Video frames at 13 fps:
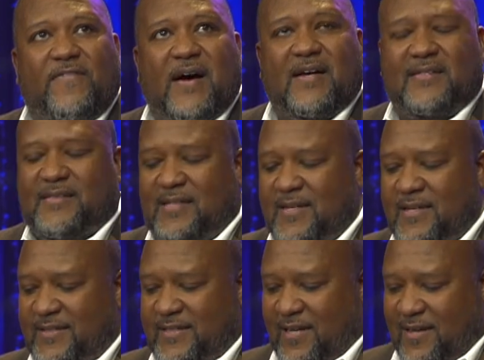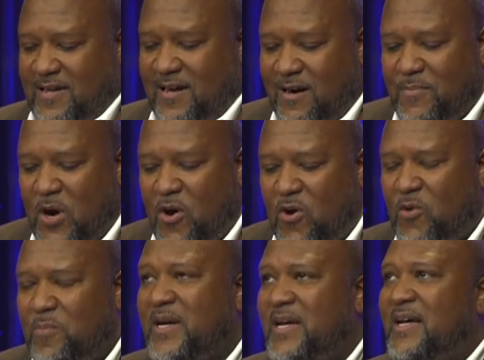of us to come
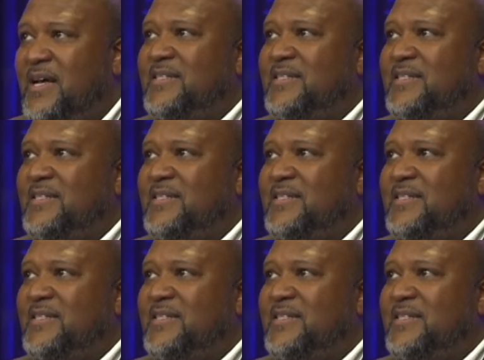home